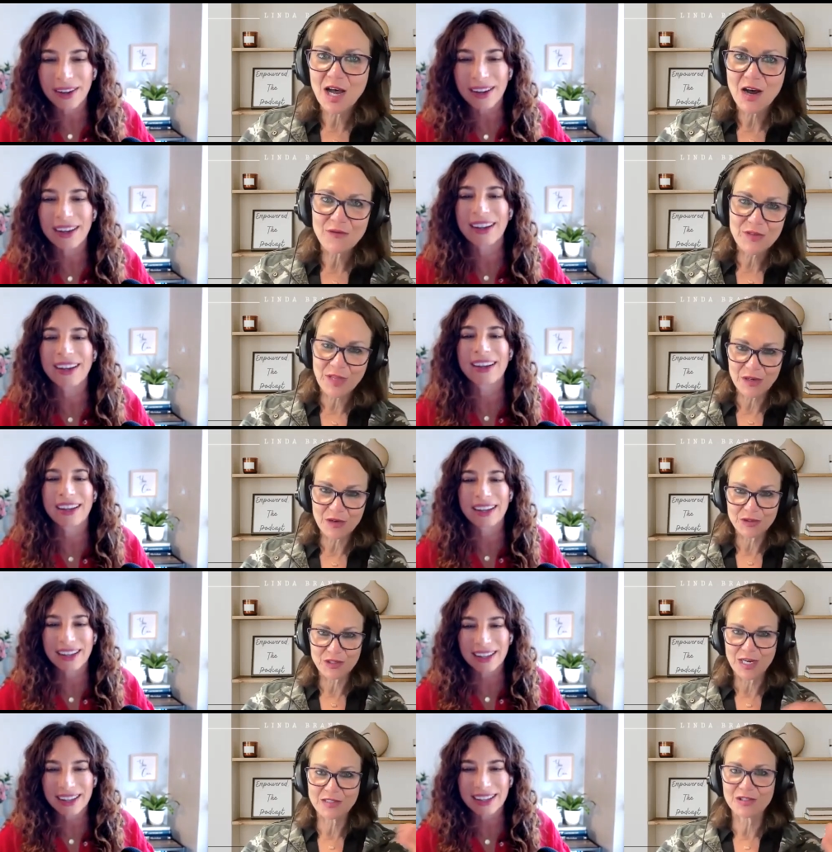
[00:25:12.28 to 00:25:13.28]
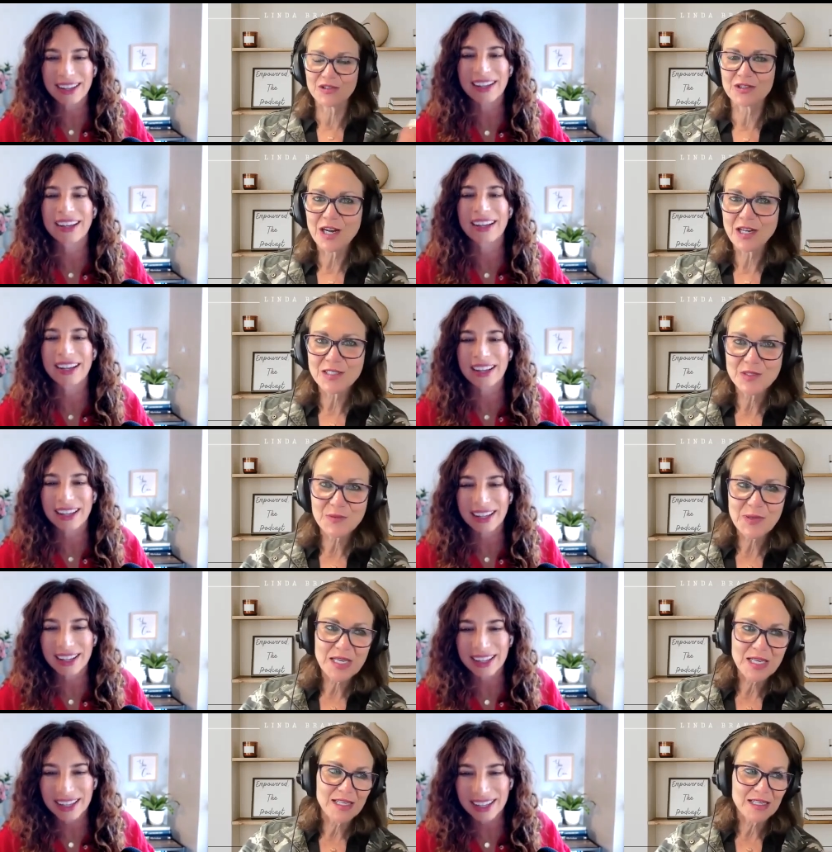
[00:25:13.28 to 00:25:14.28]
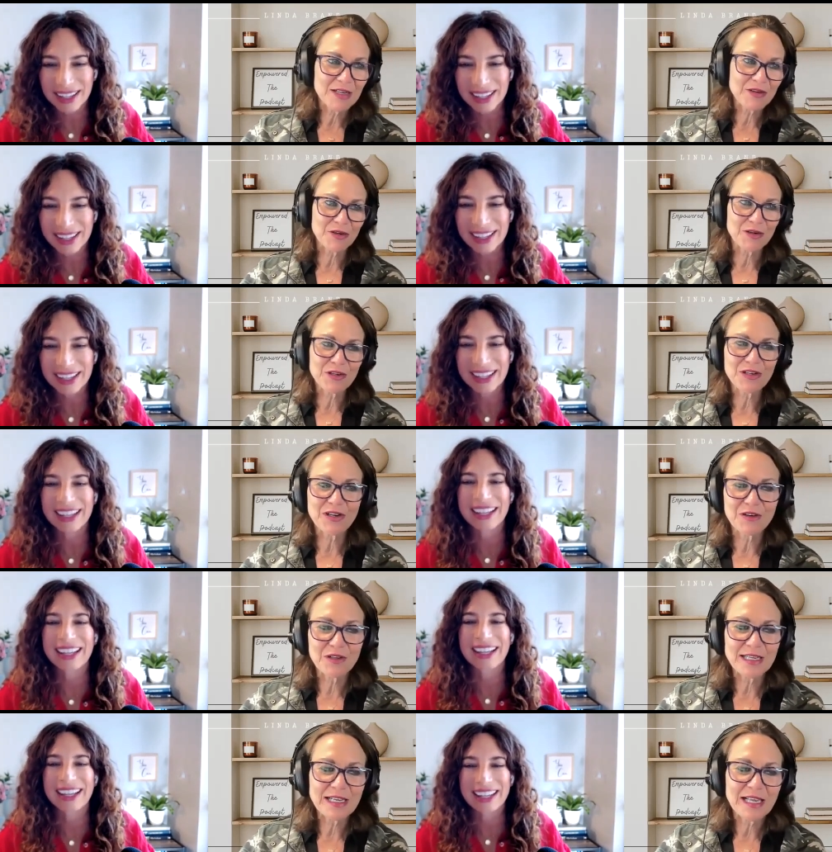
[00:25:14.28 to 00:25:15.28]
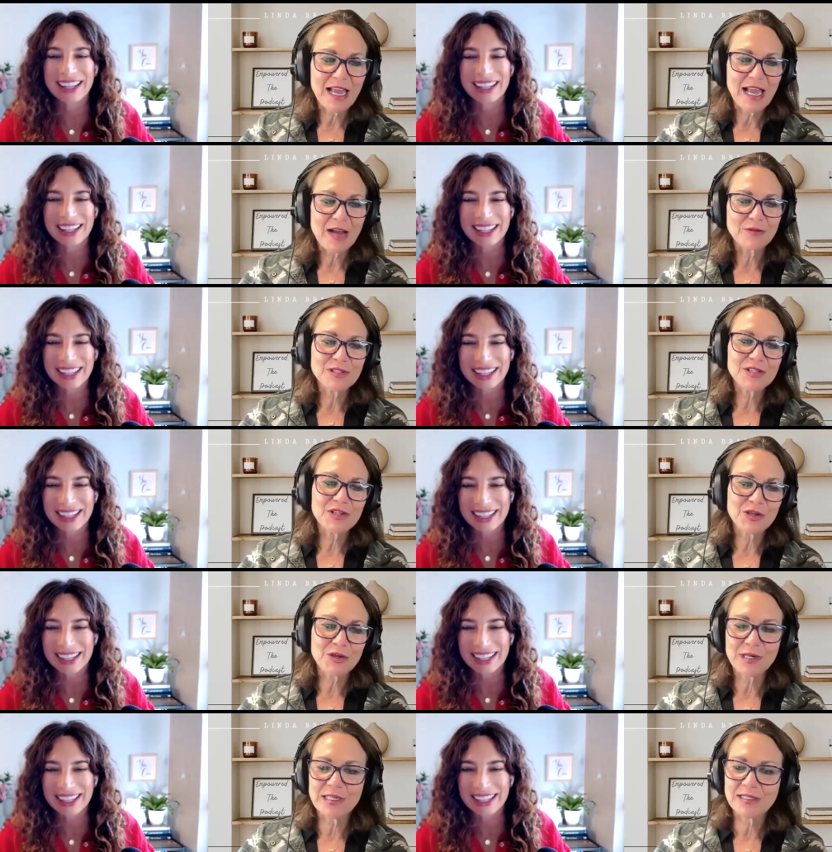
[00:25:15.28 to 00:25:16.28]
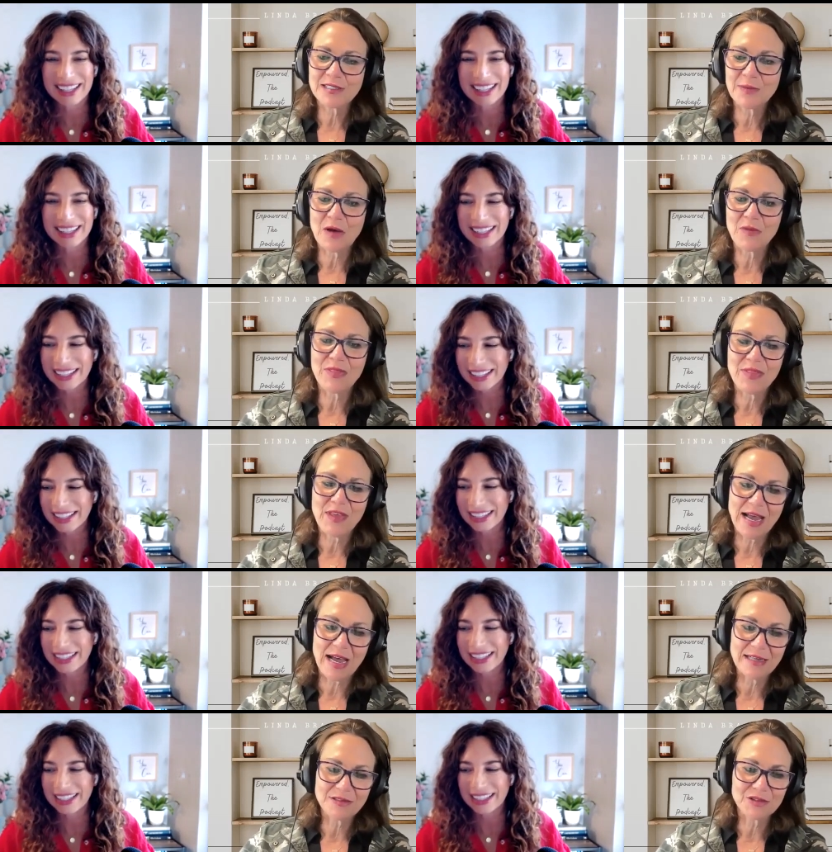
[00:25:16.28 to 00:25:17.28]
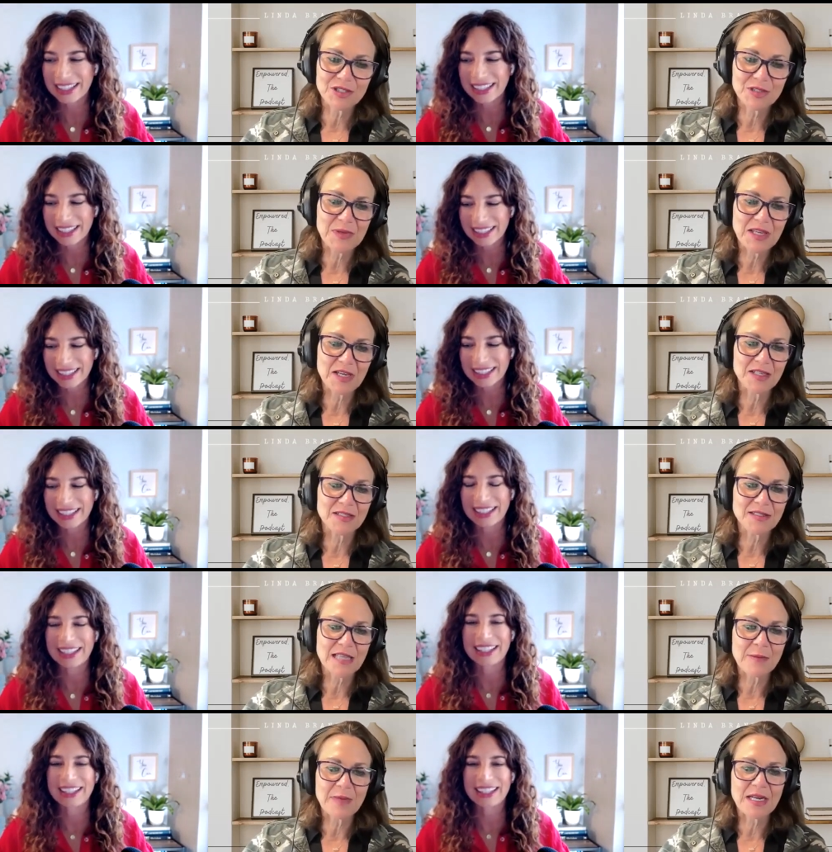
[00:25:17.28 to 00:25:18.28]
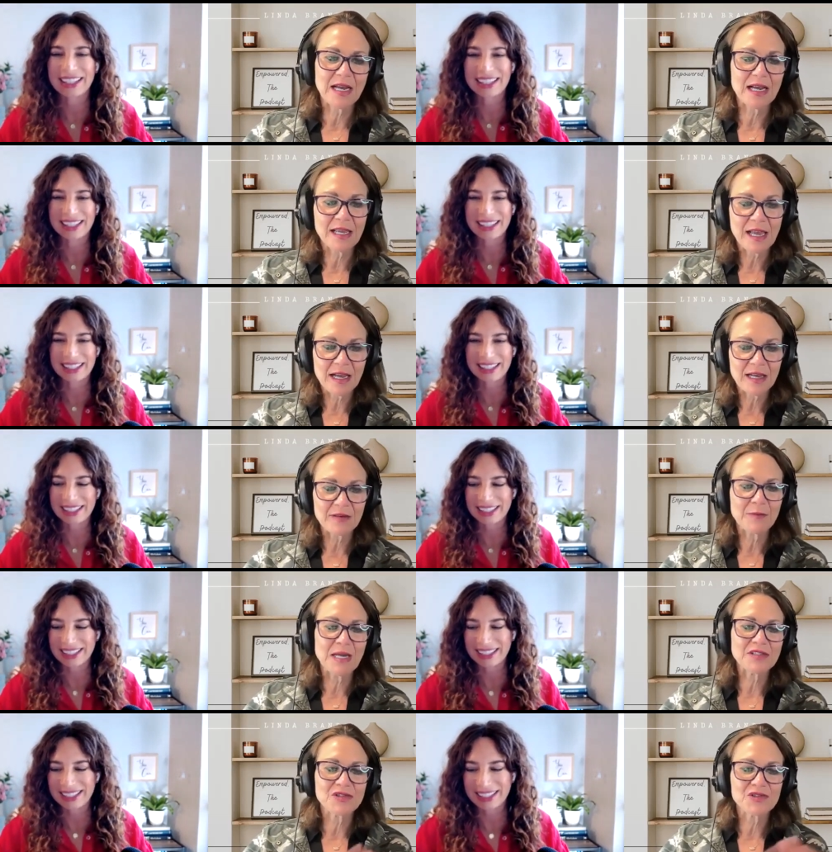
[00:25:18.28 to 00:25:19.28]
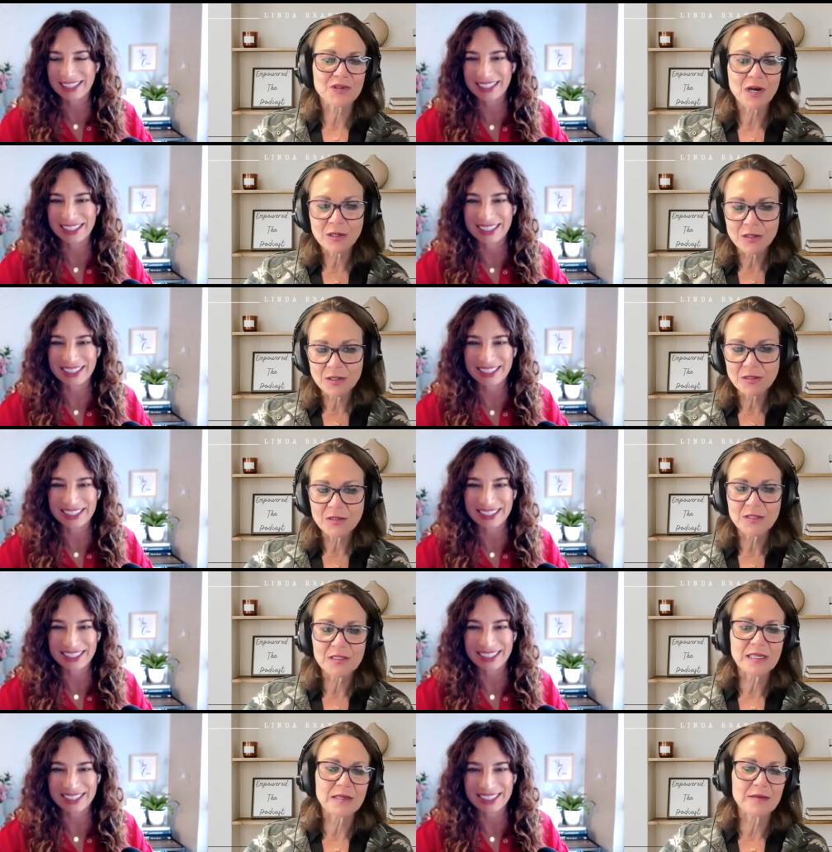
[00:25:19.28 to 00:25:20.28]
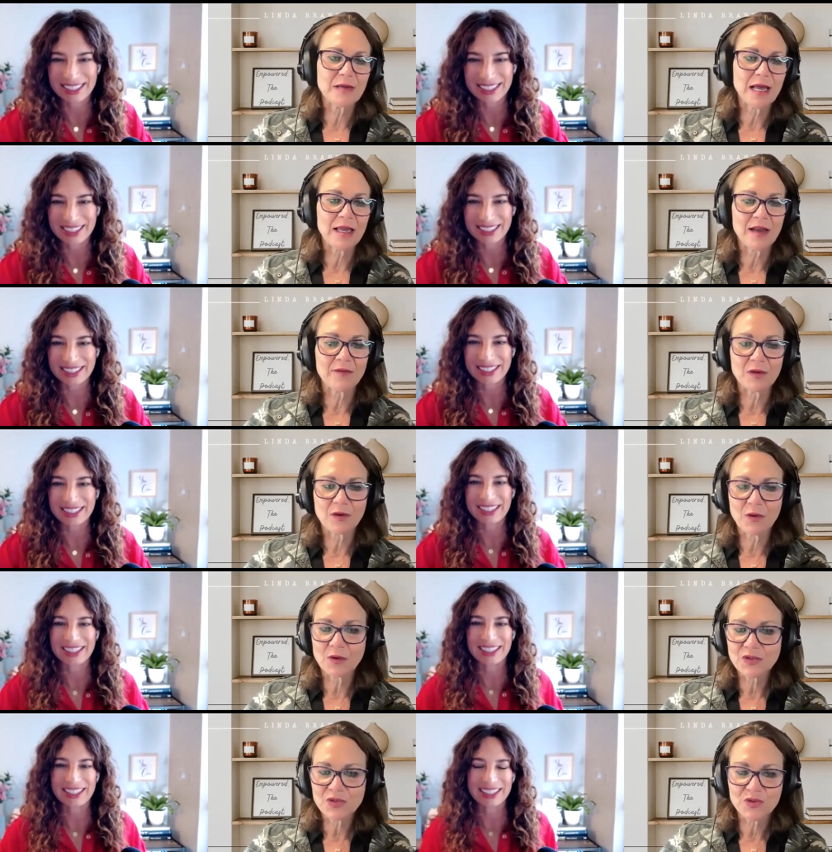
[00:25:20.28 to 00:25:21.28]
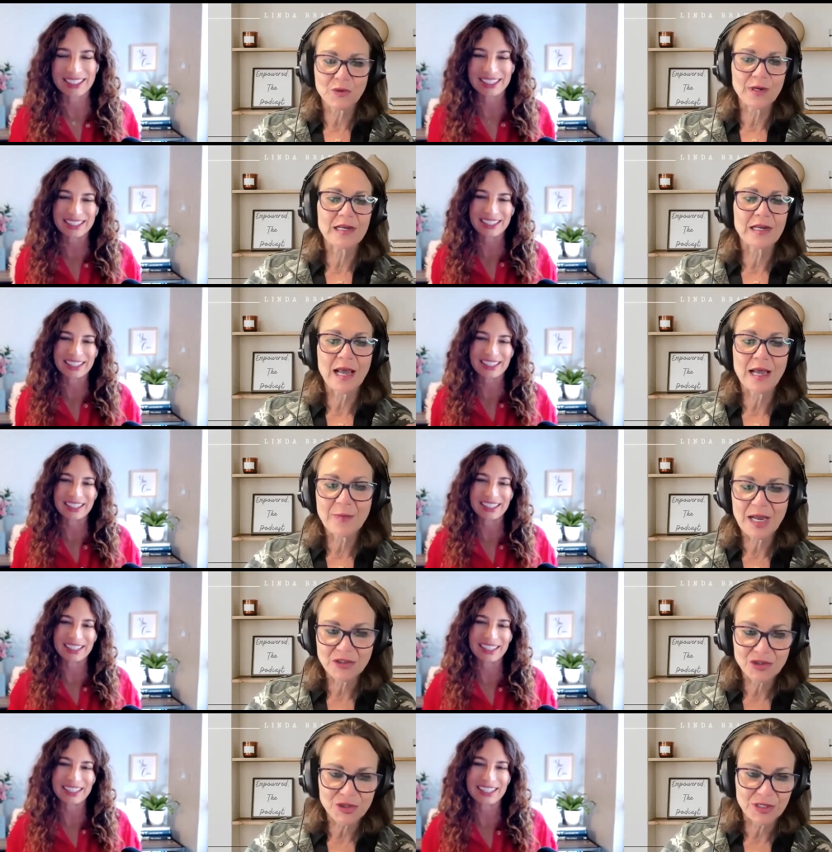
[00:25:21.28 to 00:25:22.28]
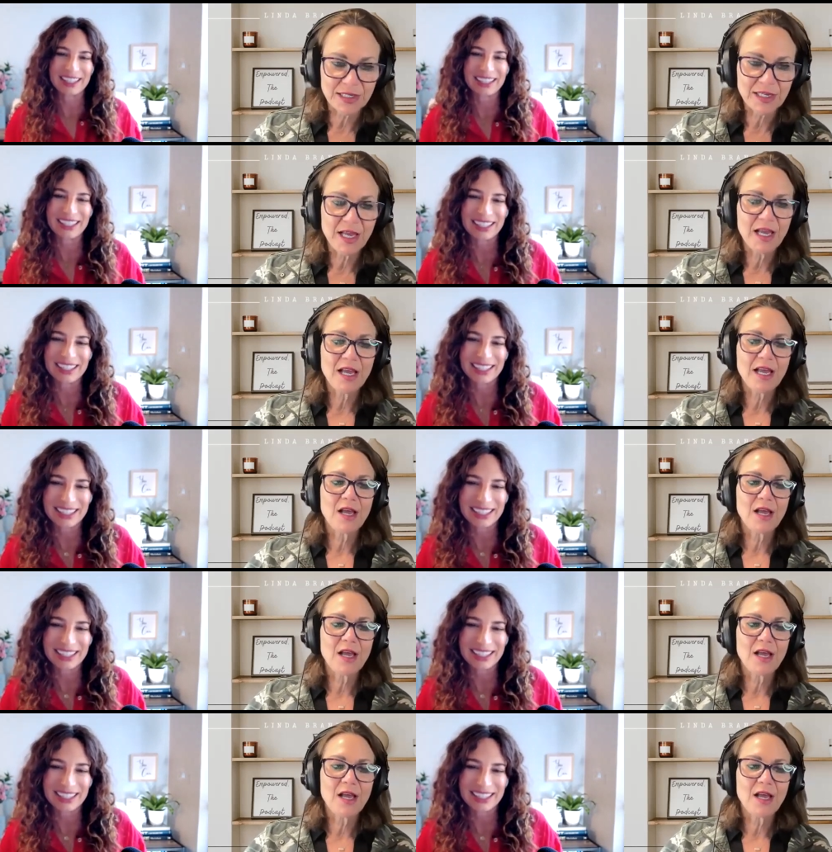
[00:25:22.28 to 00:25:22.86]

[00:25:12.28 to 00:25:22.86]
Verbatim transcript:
Speaker 1: yourself and then you attracted your husband and you're, you know, like I was curious about that just because I mean, I had my struggles and I have a whole story and I'm actually